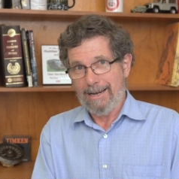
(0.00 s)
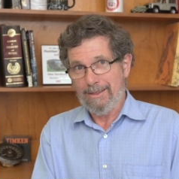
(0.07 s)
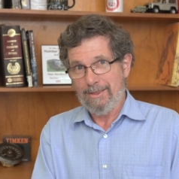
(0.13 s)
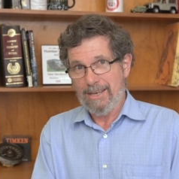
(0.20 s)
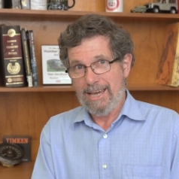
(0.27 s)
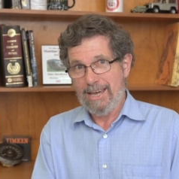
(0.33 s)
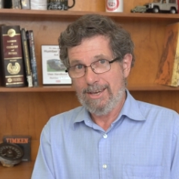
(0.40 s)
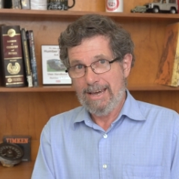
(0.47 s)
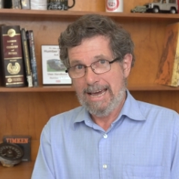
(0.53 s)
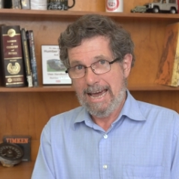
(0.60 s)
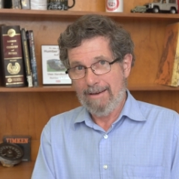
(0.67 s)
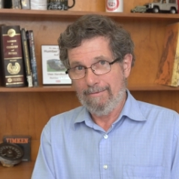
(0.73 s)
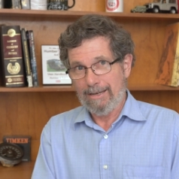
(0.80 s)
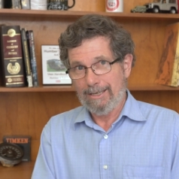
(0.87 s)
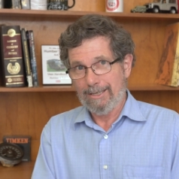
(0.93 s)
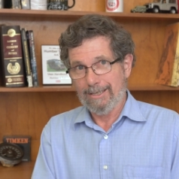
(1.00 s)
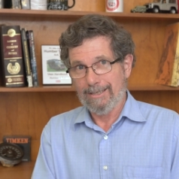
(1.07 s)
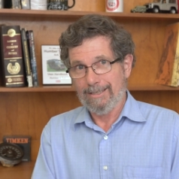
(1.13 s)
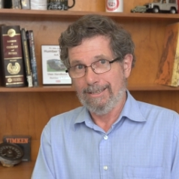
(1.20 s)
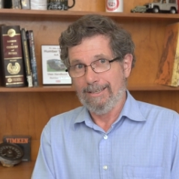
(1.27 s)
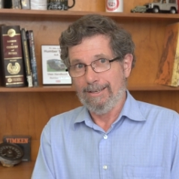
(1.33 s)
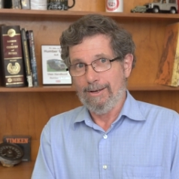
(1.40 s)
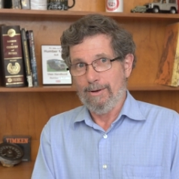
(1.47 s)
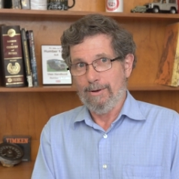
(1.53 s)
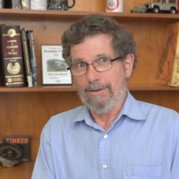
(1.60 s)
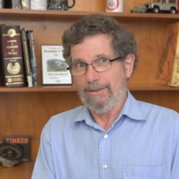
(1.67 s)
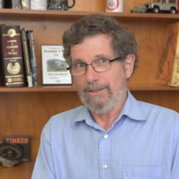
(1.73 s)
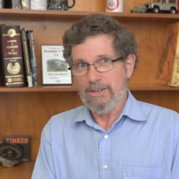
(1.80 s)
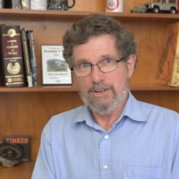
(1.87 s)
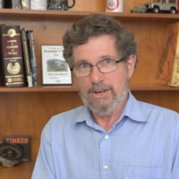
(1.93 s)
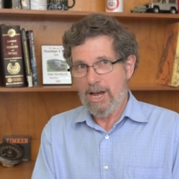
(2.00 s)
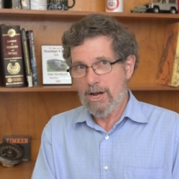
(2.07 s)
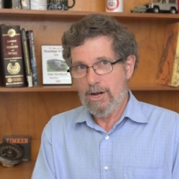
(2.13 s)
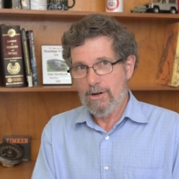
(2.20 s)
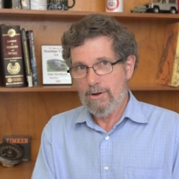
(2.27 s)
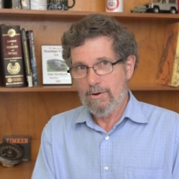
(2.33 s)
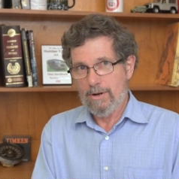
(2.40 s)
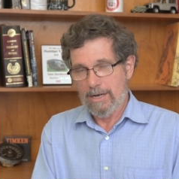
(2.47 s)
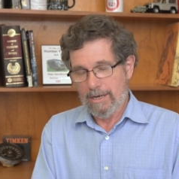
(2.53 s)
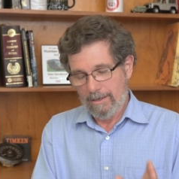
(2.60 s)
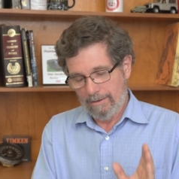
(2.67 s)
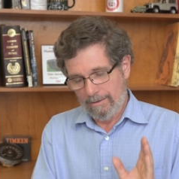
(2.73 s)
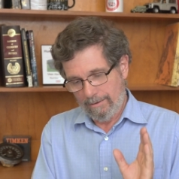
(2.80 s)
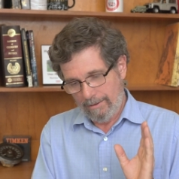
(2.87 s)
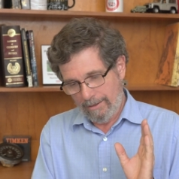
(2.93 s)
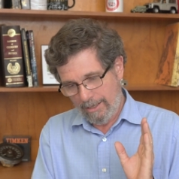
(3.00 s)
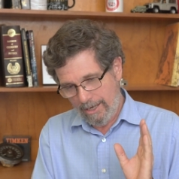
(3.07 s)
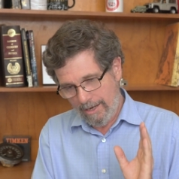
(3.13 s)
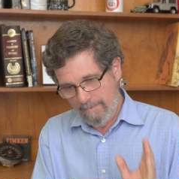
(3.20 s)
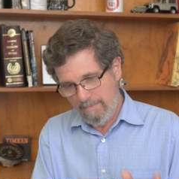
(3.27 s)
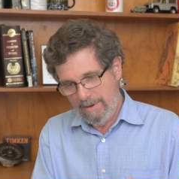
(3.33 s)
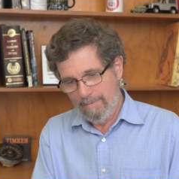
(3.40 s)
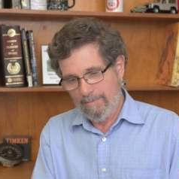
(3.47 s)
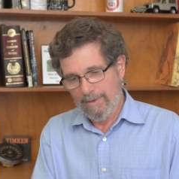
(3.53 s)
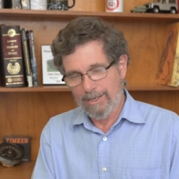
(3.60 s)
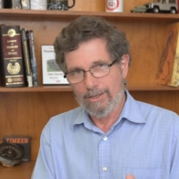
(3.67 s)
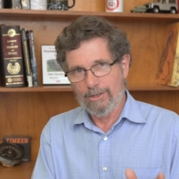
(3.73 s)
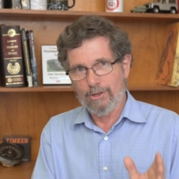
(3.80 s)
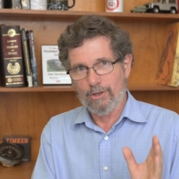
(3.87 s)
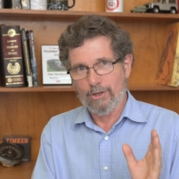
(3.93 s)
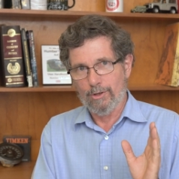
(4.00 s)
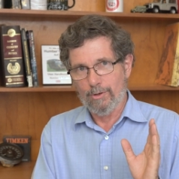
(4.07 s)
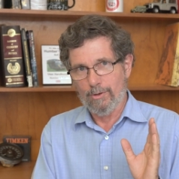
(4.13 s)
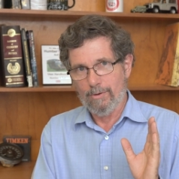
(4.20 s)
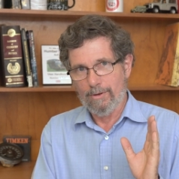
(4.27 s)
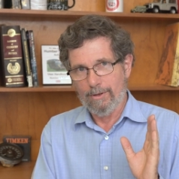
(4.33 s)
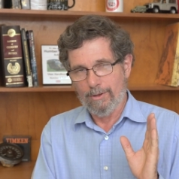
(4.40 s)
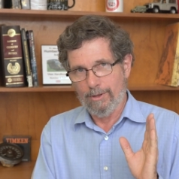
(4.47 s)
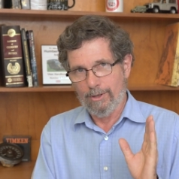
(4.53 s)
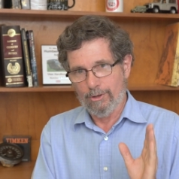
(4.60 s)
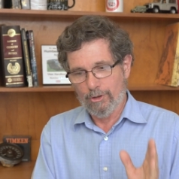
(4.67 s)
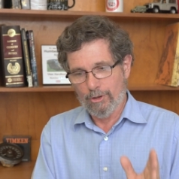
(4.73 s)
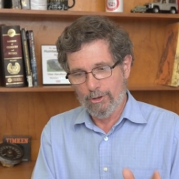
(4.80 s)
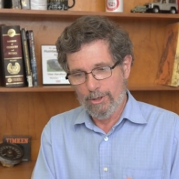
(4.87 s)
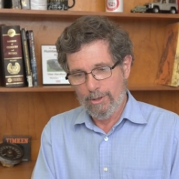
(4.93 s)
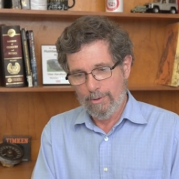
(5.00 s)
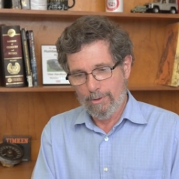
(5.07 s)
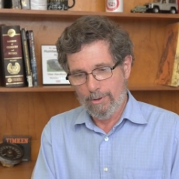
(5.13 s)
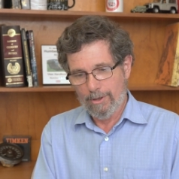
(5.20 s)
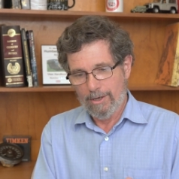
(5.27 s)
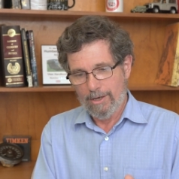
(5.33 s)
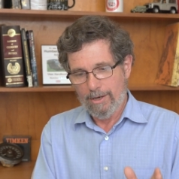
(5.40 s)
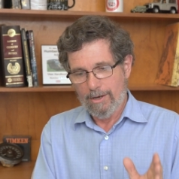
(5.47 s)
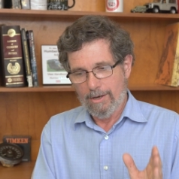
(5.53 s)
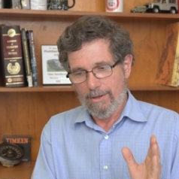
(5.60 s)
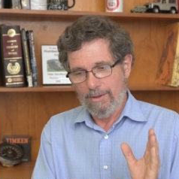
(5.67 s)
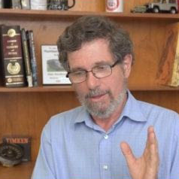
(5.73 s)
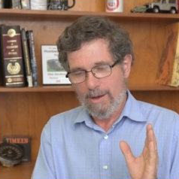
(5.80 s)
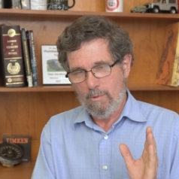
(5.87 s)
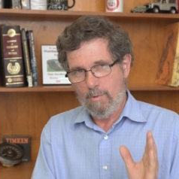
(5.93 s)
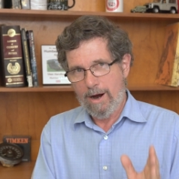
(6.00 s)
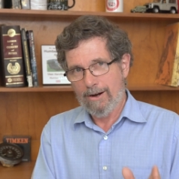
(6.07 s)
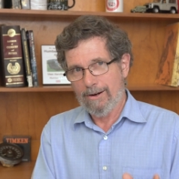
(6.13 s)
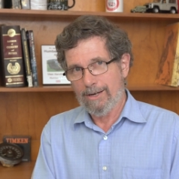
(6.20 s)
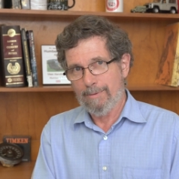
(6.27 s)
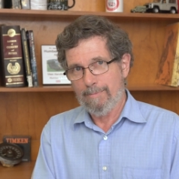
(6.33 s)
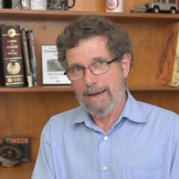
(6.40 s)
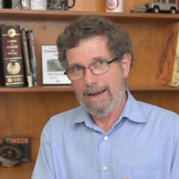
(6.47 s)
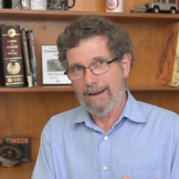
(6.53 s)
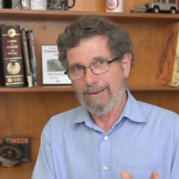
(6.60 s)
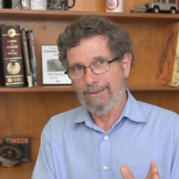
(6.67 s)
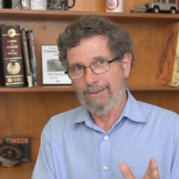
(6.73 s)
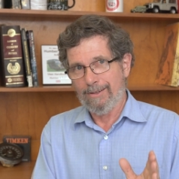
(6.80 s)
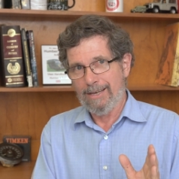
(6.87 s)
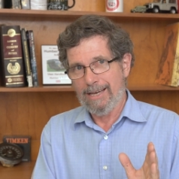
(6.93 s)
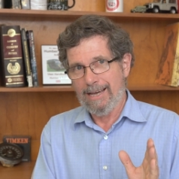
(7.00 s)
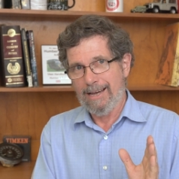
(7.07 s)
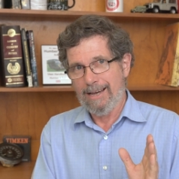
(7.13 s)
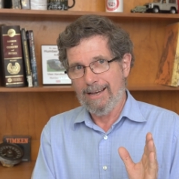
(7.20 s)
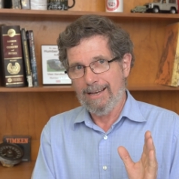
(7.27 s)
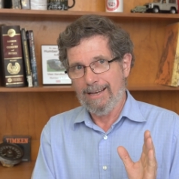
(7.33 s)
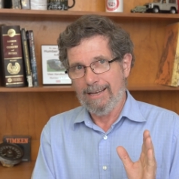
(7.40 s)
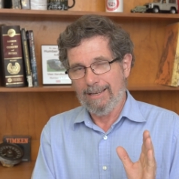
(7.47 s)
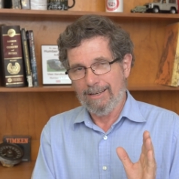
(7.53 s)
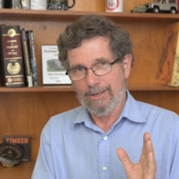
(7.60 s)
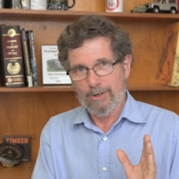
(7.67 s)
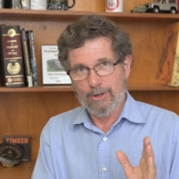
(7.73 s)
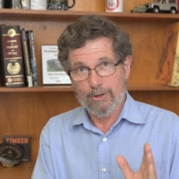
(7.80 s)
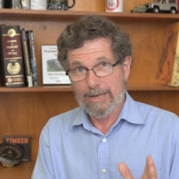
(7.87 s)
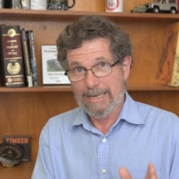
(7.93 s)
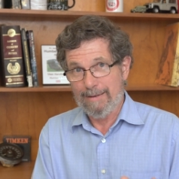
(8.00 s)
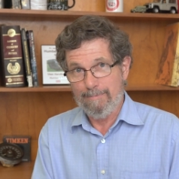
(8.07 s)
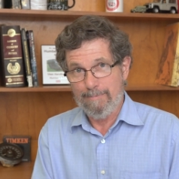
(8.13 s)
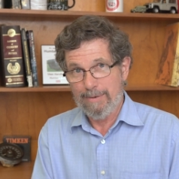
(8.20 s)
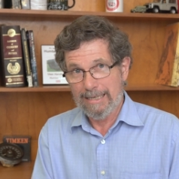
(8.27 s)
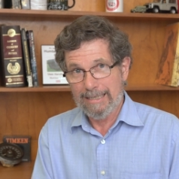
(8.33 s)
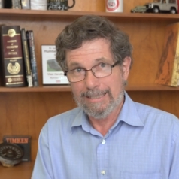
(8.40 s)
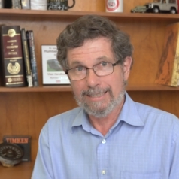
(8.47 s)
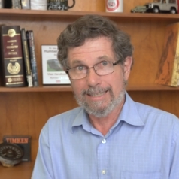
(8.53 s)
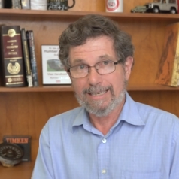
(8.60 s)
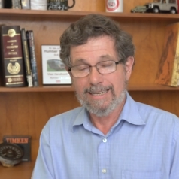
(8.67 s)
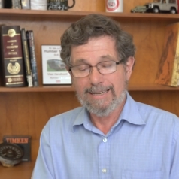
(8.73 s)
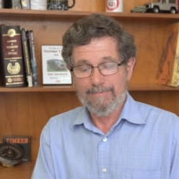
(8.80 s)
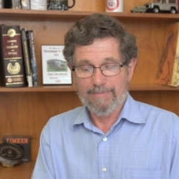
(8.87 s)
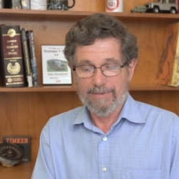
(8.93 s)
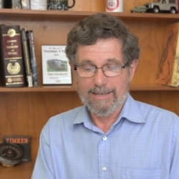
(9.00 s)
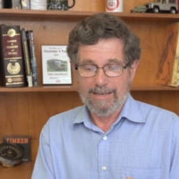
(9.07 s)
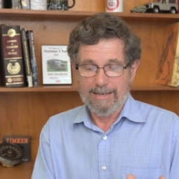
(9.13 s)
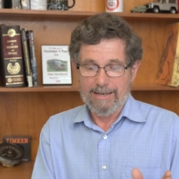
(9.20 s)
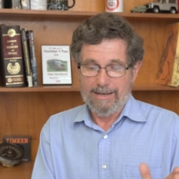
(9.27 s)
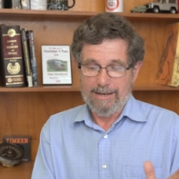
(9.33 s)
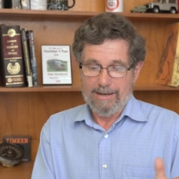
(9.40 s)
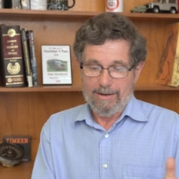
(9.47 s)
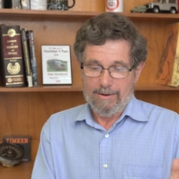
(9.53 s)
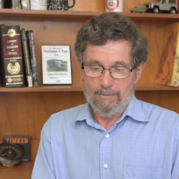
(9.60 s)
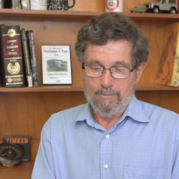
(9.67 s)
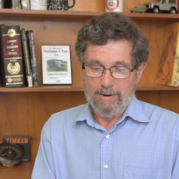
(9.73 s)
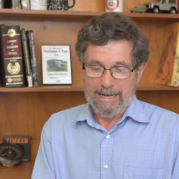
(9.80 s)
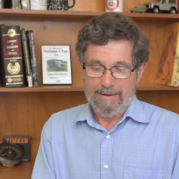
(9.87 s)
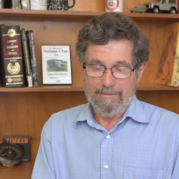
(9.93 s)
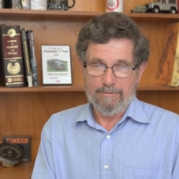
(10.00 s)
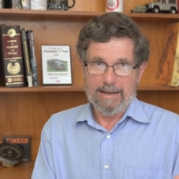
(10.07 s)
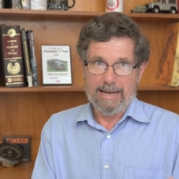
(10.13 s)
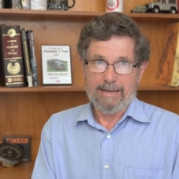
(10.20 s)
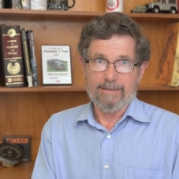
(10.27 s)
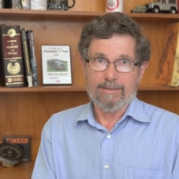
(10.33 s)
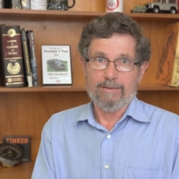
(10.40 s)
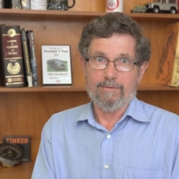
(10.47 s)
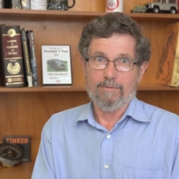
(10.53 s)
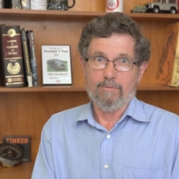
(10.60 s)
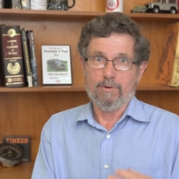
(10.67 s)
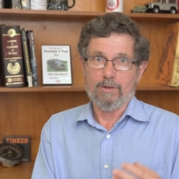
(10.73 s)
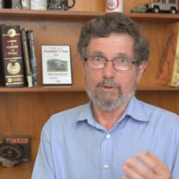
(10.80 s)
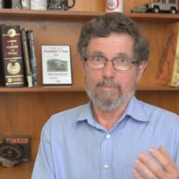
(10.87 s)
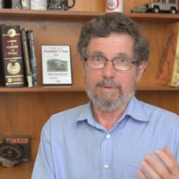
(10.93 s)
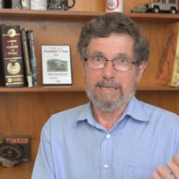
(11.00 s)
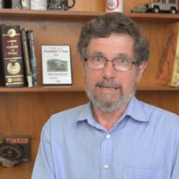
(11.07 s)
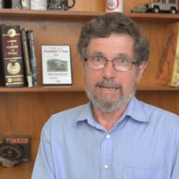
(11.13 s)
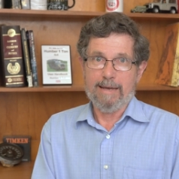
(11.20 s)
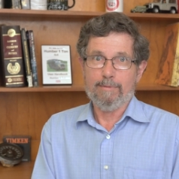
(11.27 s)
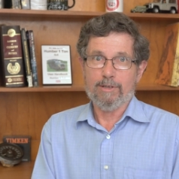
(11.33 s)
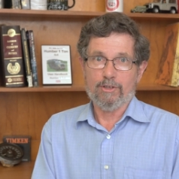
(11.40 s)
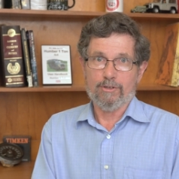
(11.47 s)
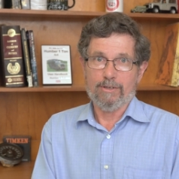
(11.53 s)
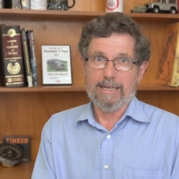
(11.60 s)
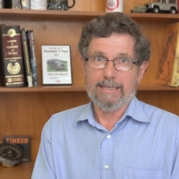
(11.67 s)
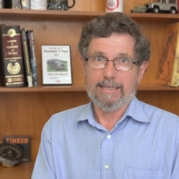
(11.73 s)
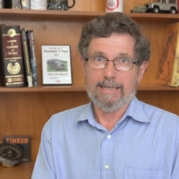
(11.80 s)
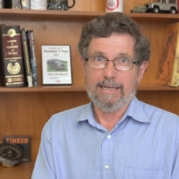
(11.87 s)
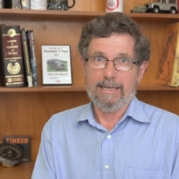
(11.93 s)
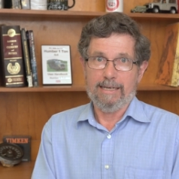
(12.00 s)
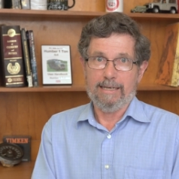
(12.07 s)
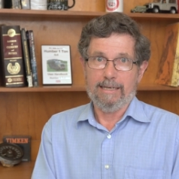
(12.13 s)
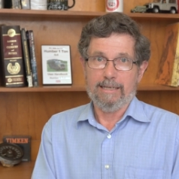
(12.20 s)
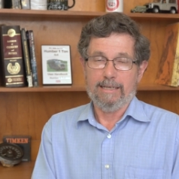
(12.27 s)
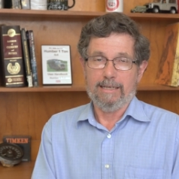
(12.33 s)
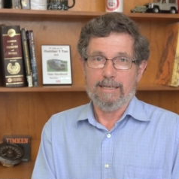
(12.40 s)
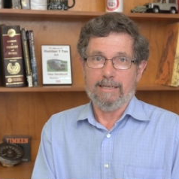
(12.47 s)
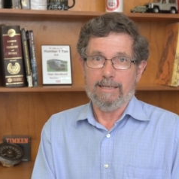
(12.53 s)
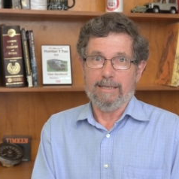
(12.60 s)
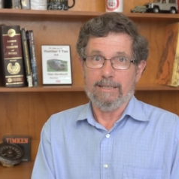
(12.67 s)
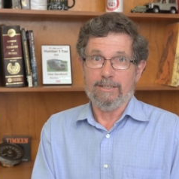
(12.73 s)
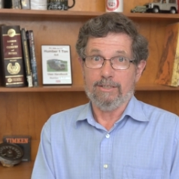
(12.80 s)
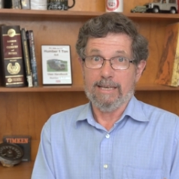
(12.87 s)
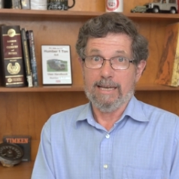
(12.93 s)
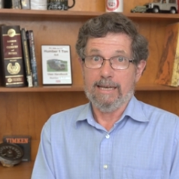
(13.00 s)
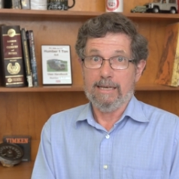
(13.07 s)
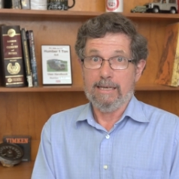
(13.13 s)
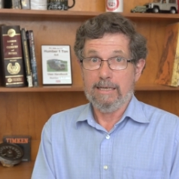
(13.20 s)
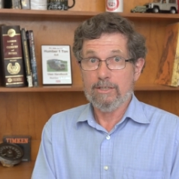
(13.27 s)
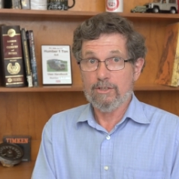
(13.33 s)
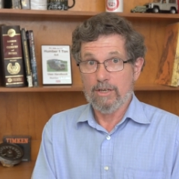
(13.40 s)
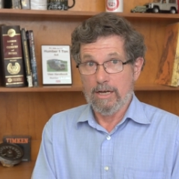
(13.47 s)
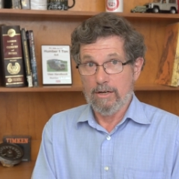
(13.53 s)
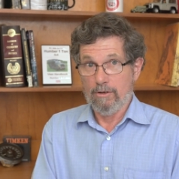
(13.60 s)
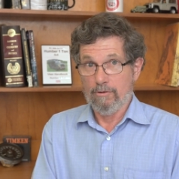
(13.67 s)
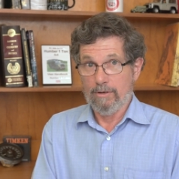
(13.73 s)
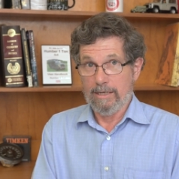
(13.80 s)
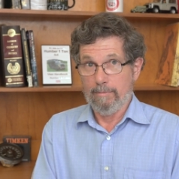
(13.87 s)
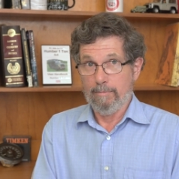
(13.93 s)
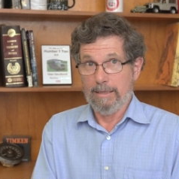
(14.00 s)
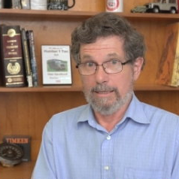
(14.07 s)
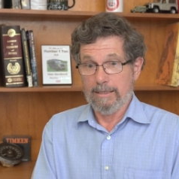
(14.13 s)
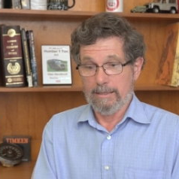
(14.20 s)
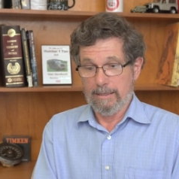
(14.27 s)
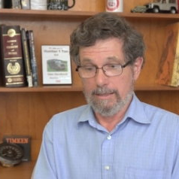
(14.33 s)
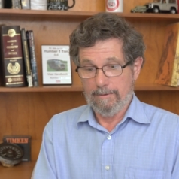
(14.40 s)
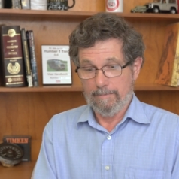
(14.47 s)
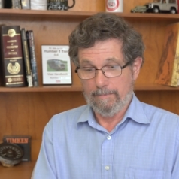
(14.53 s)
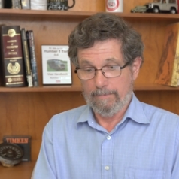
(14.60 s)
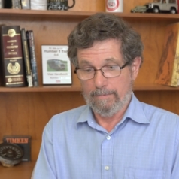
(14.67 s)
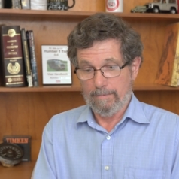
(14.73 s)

And there you have it. No commitment to the truth. They're worried about their credibility, when in fact what's been demonstrated here is there is no credibility.